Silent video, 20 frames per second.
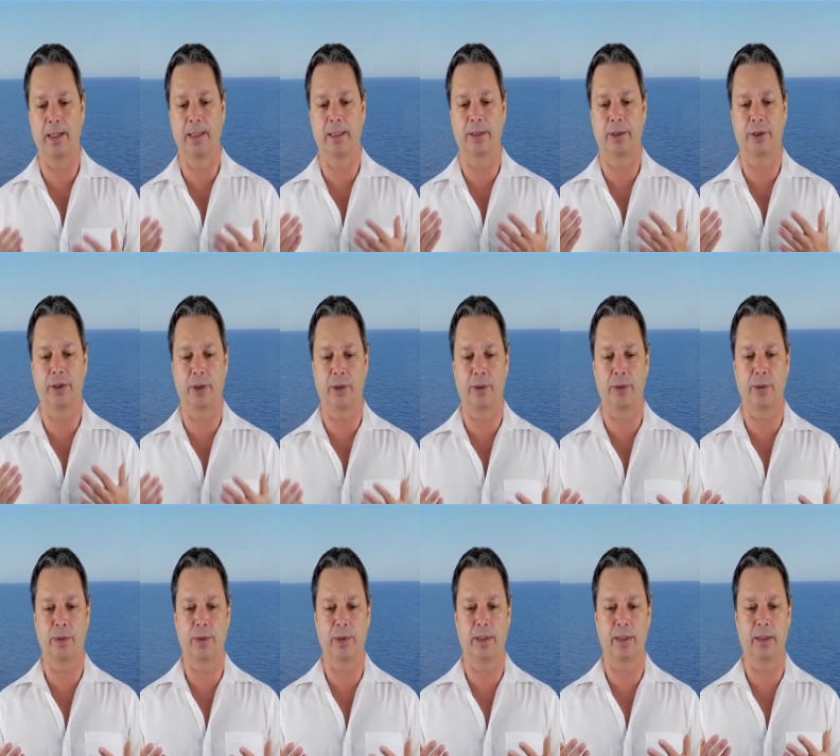
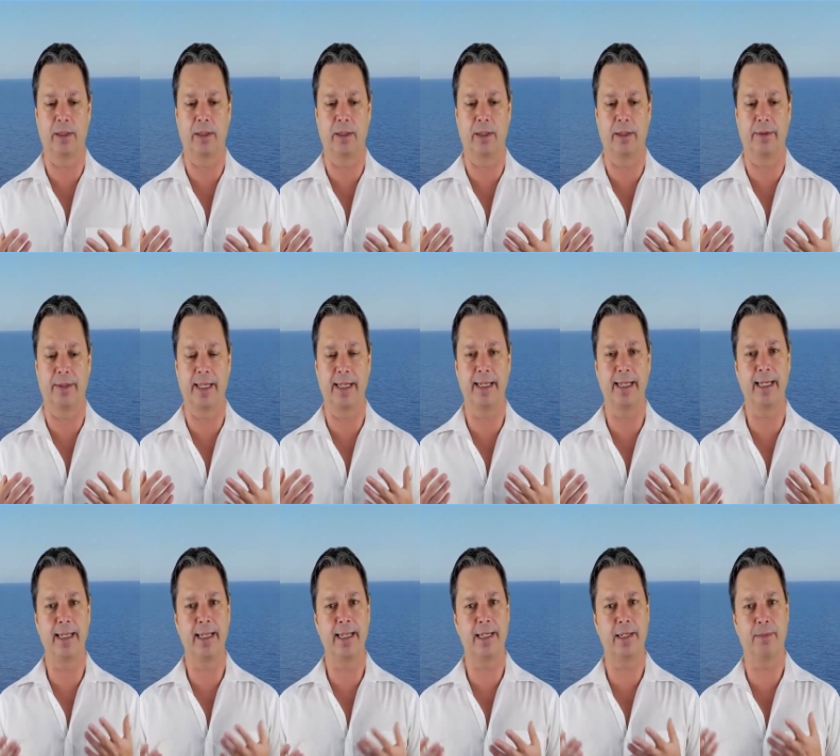So they
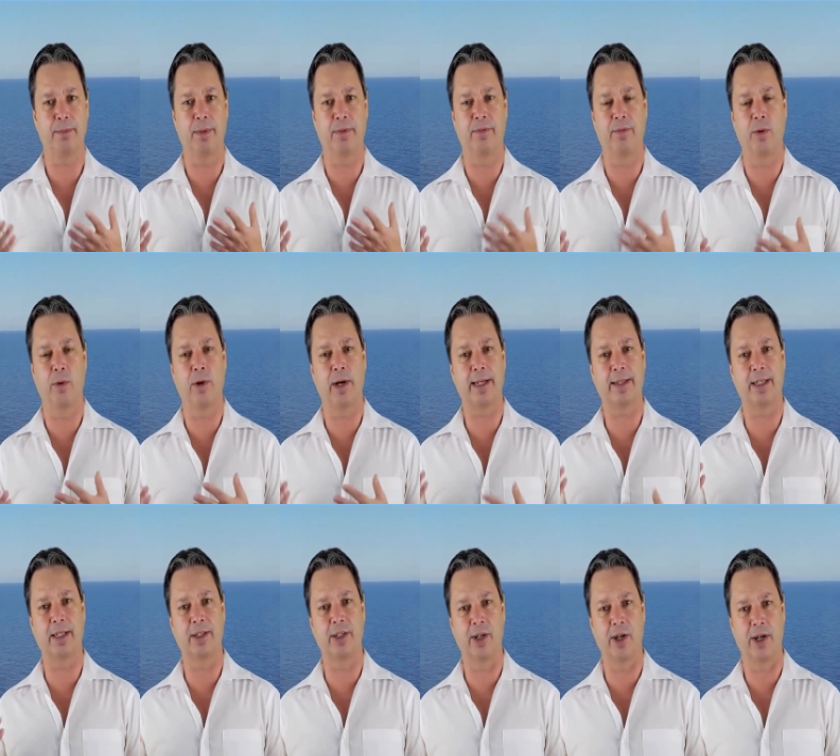did this before at
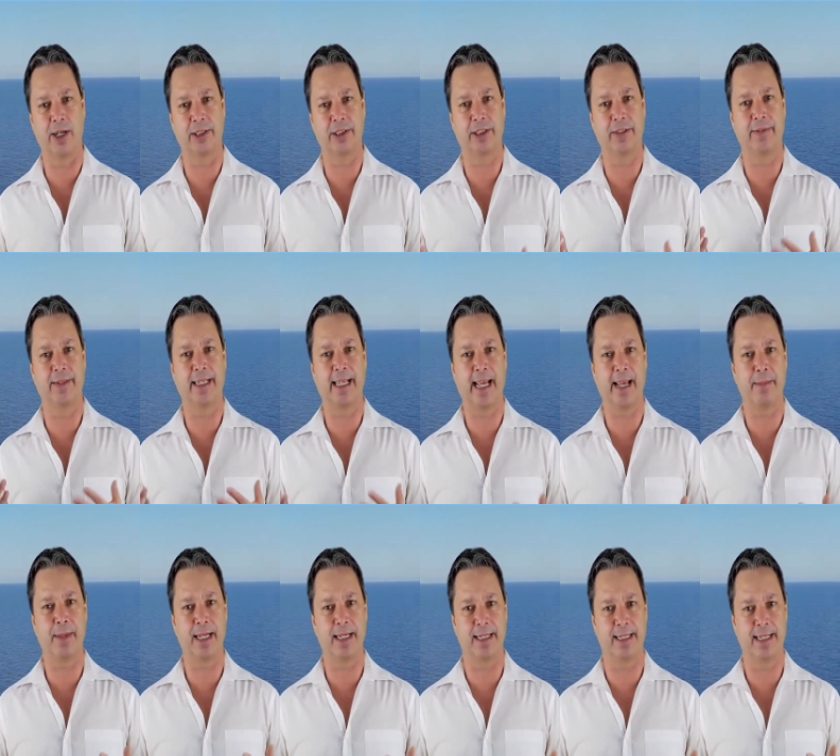the launch of the
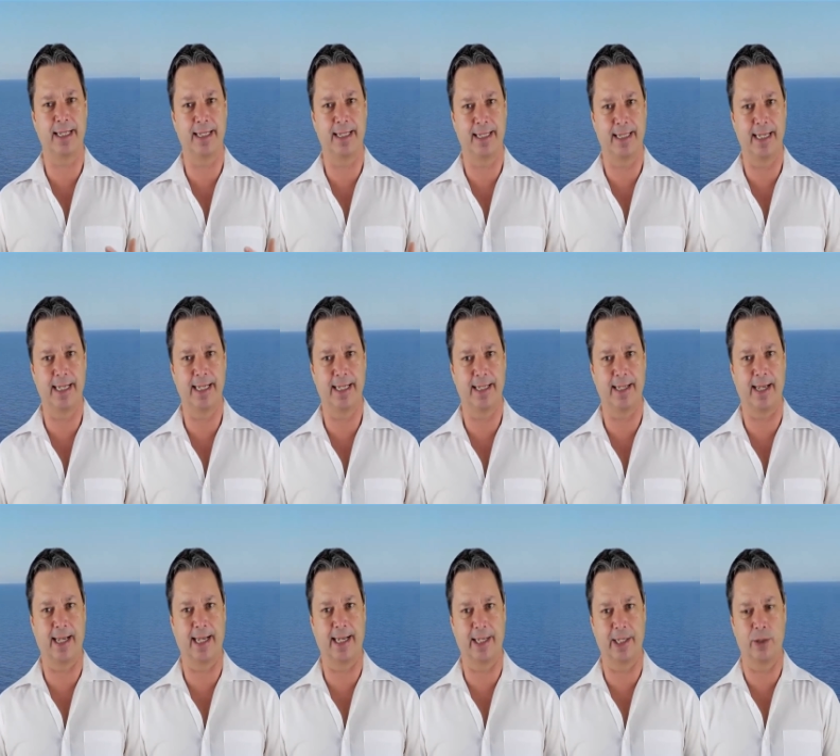MSC
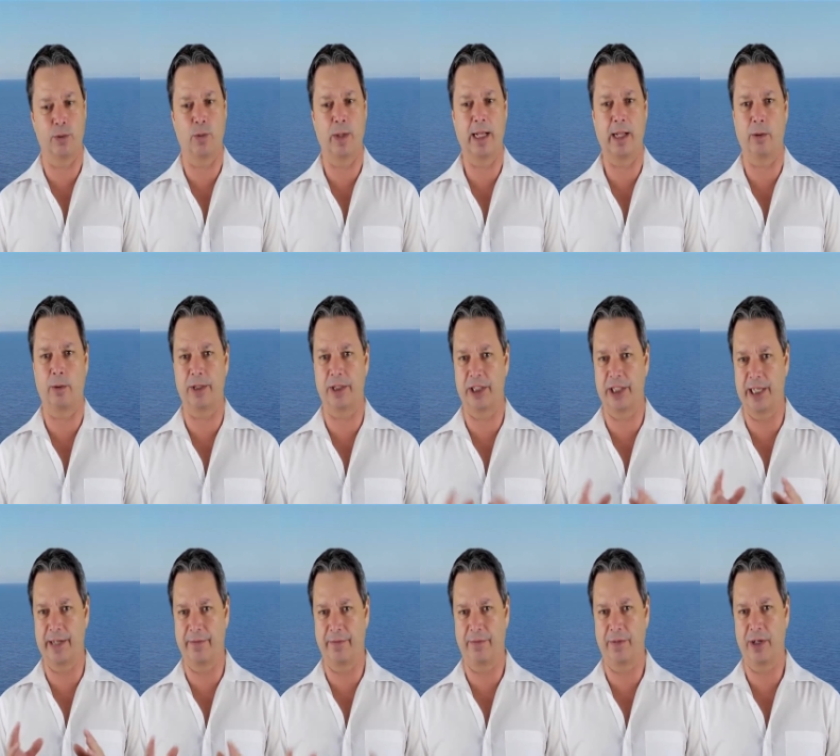Seaside as well, when
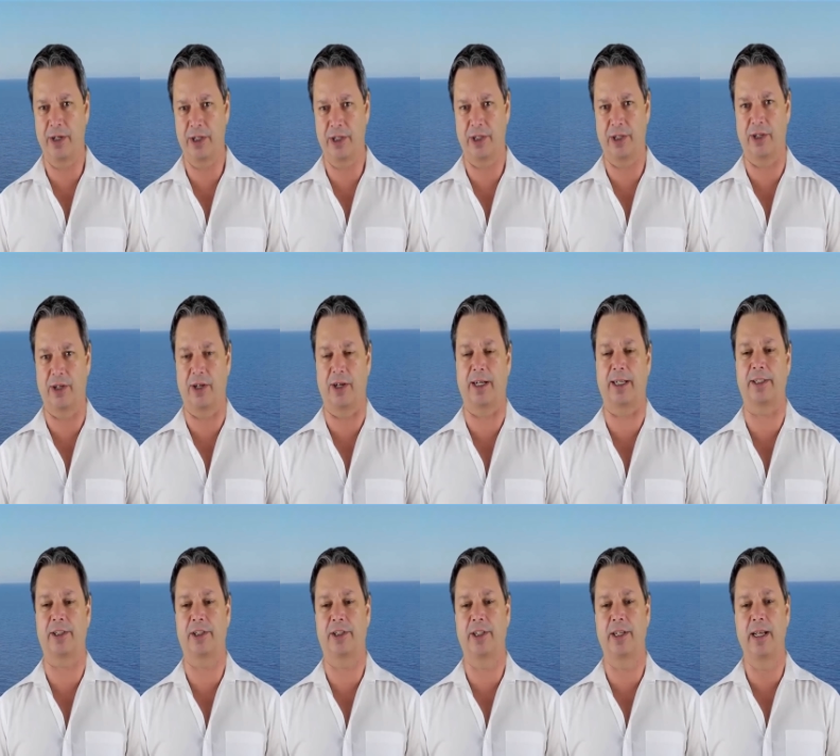she first
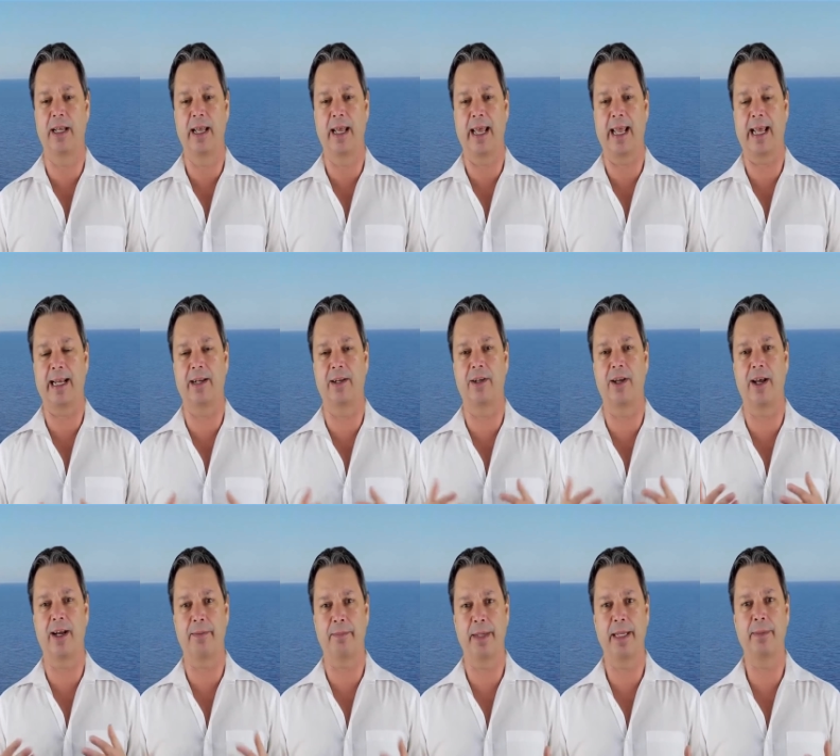launched, and a lot
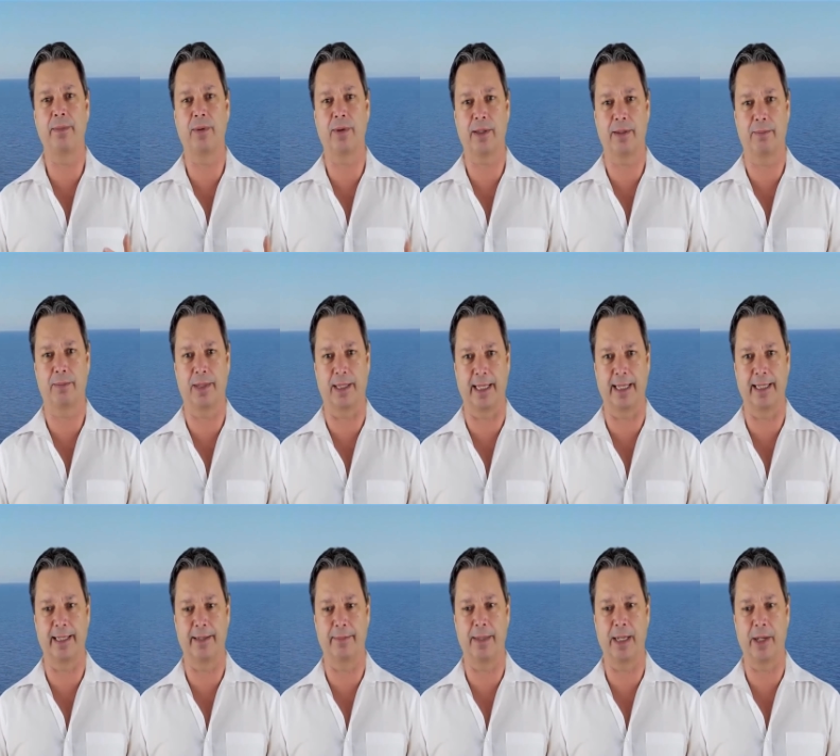of people
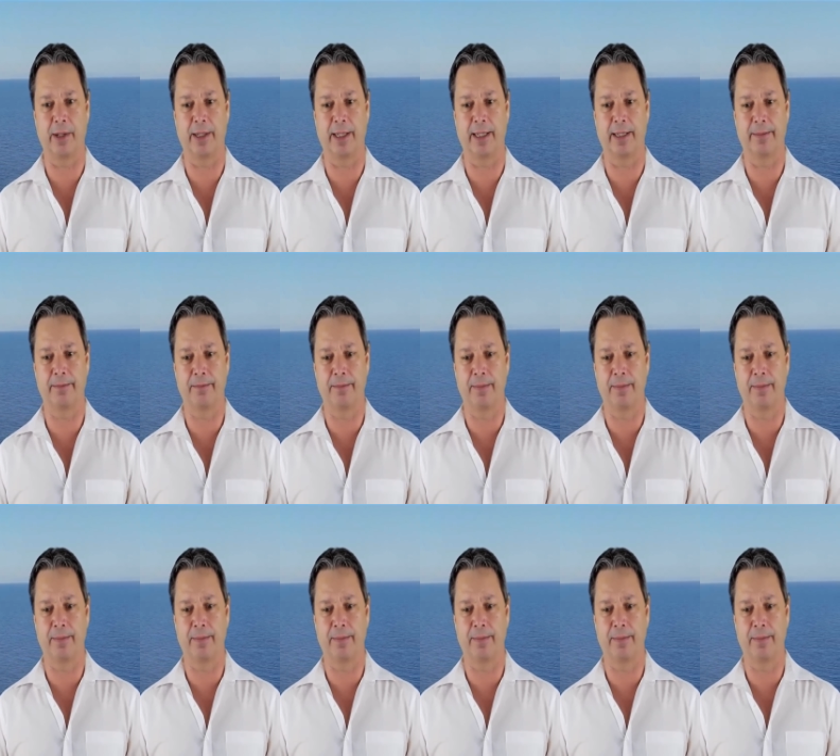complained about it.